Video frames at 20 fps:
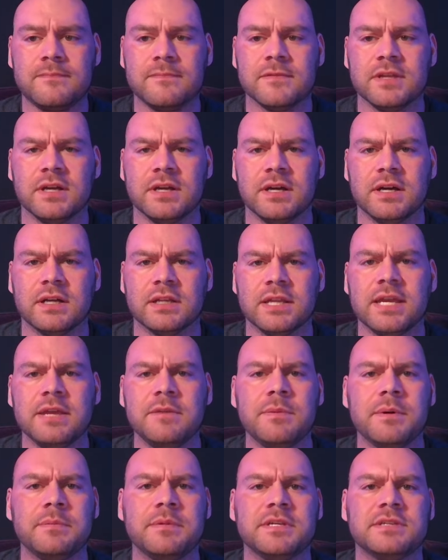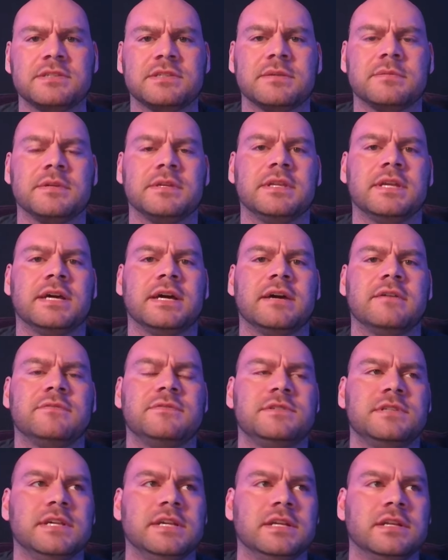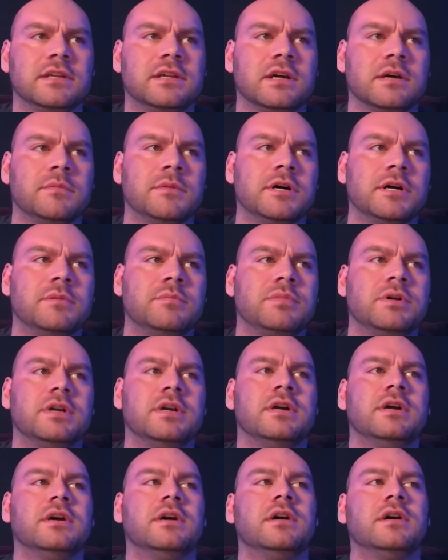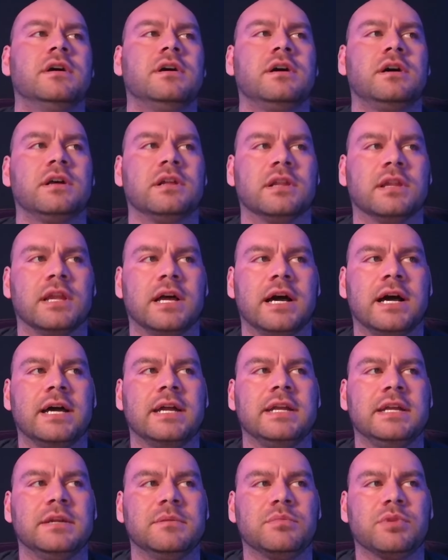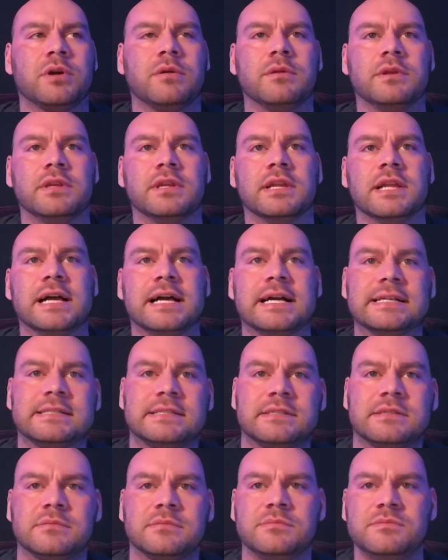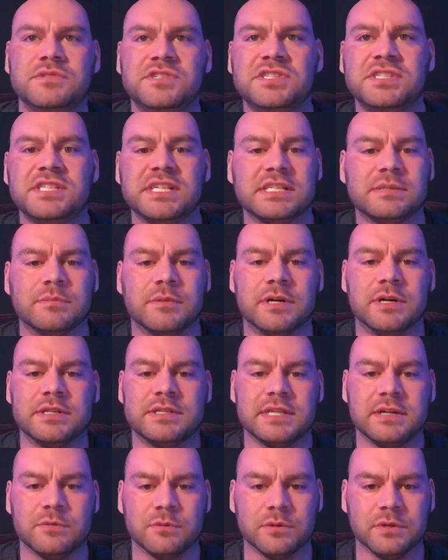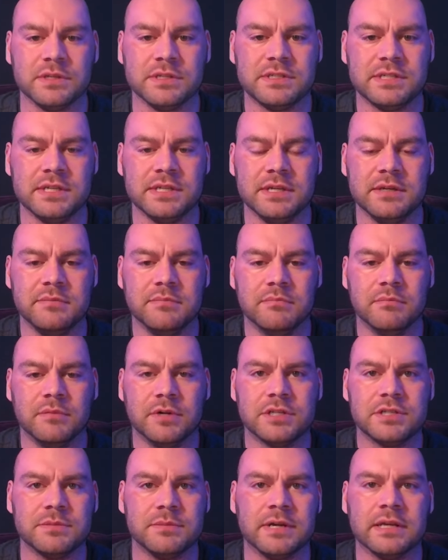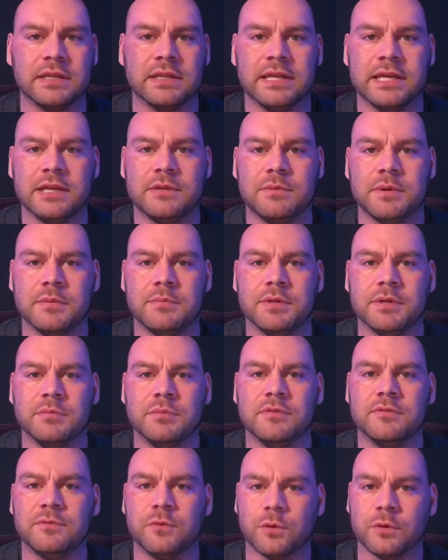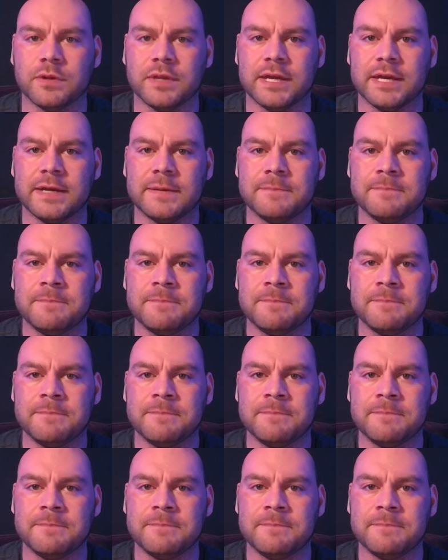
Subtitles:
Length pumping is something that I've seen come up a lot in probably the last 6 months. I didn't really see much about length pumping before that.